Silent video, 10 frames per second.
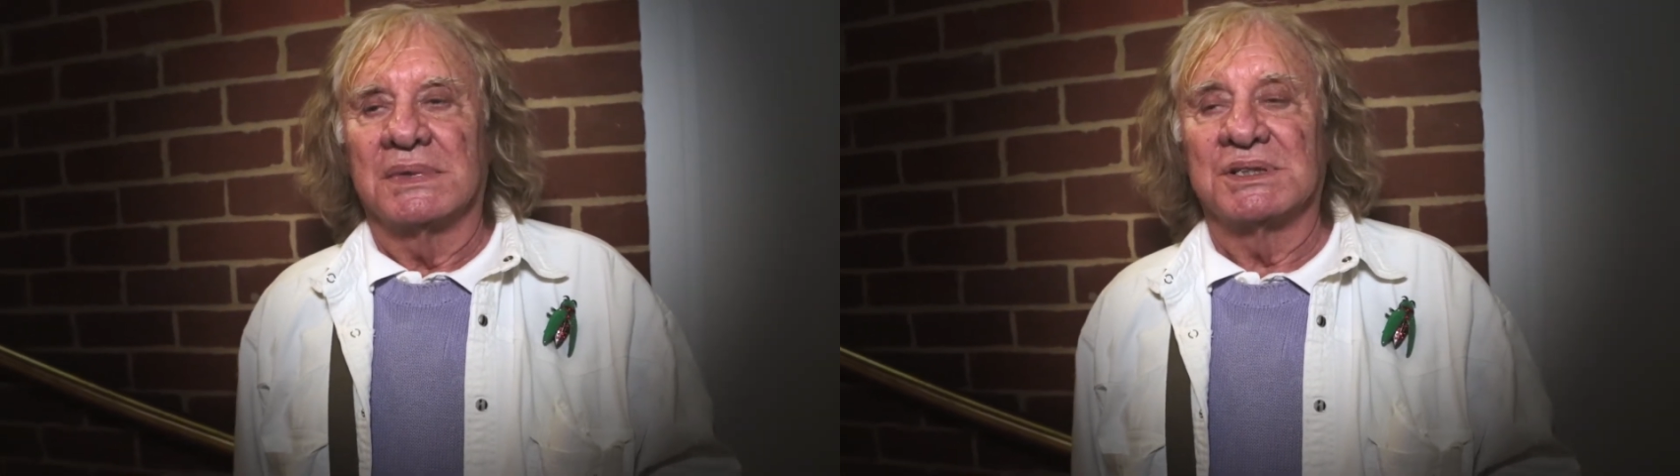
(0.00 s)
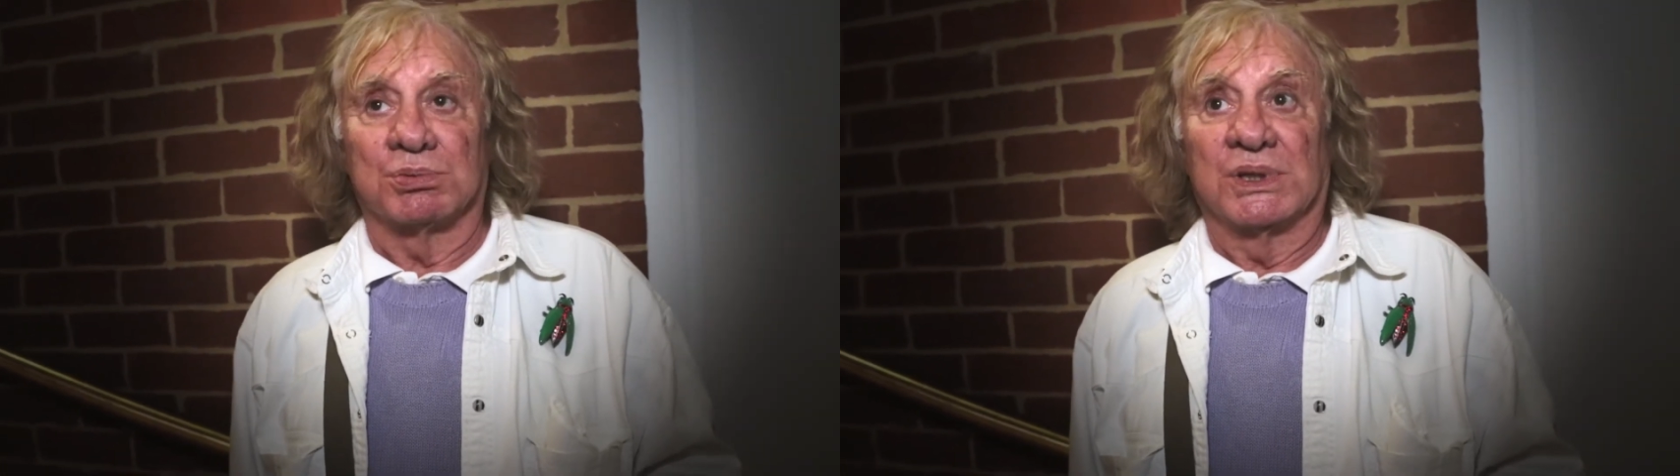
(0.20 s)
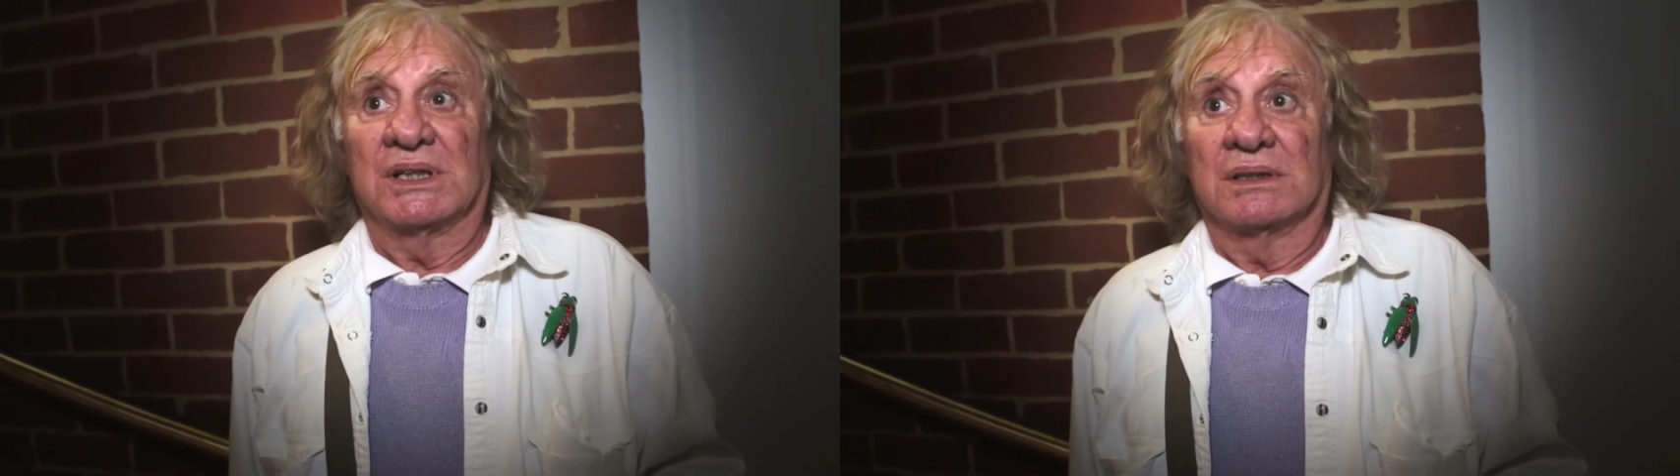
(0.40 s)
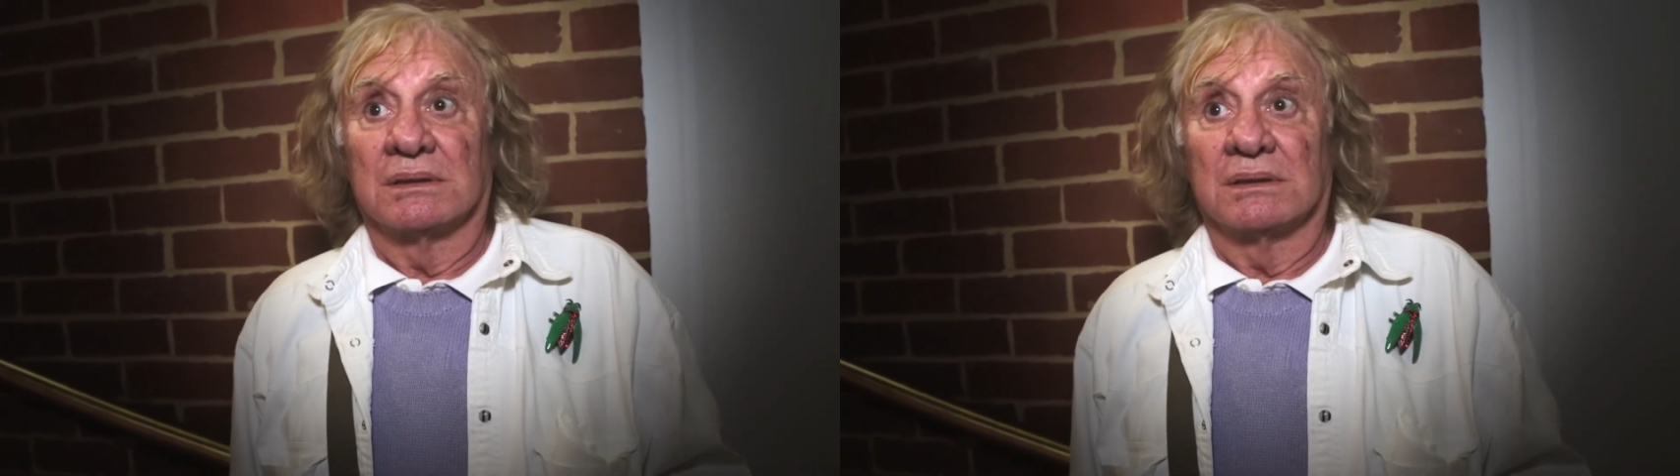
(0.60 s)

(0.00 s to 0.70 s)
It's real.